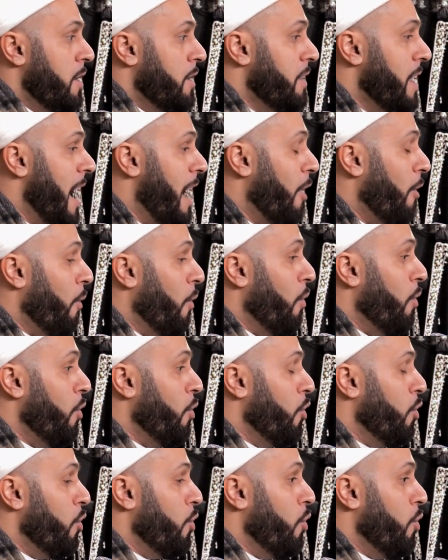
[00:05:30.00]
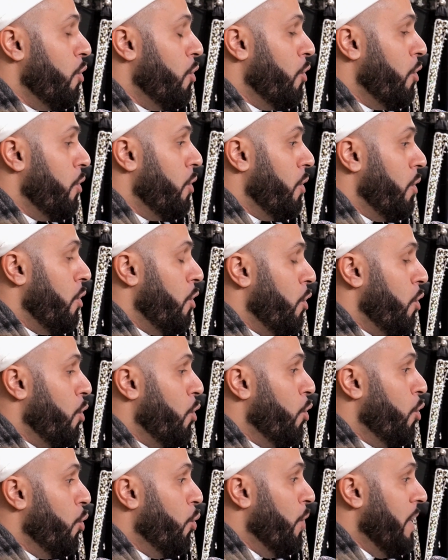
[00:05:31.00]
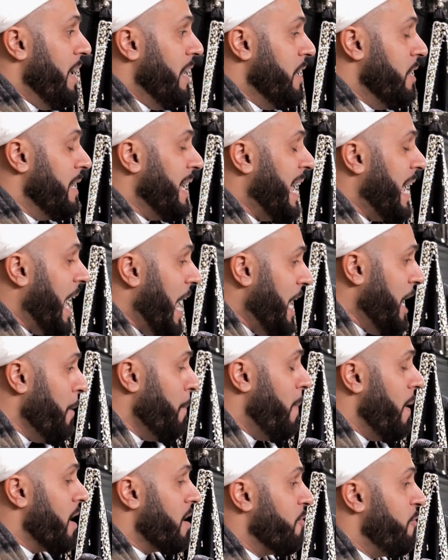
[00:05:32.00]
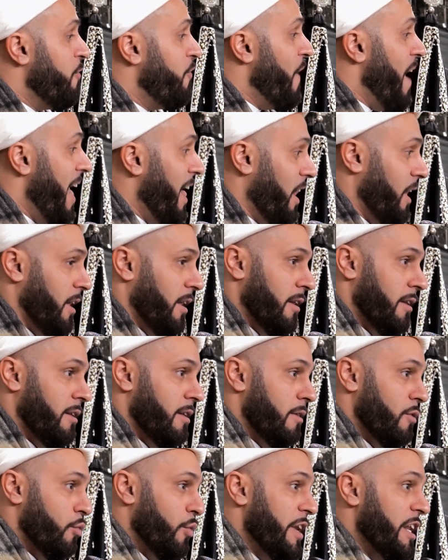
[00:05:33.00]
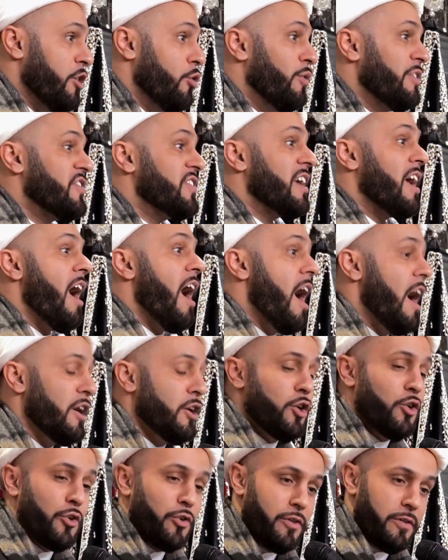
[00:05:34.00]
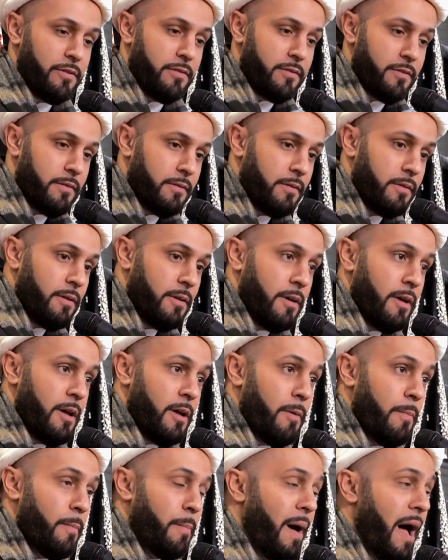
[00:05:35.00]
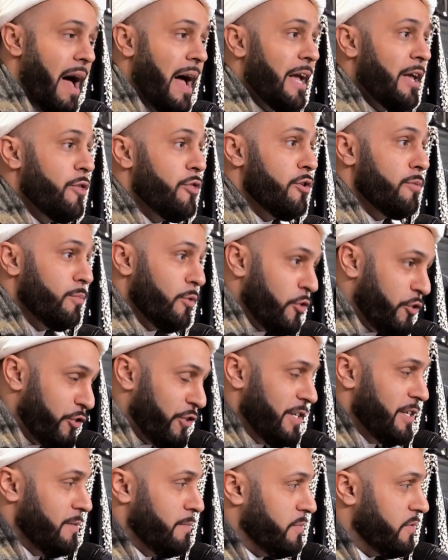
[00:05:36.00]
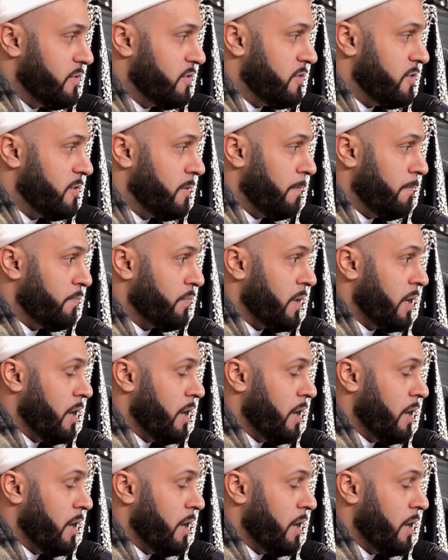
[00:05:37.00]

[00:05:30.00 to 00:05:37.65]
Now, when Khaybar fell, when it was conquered by the Muslims,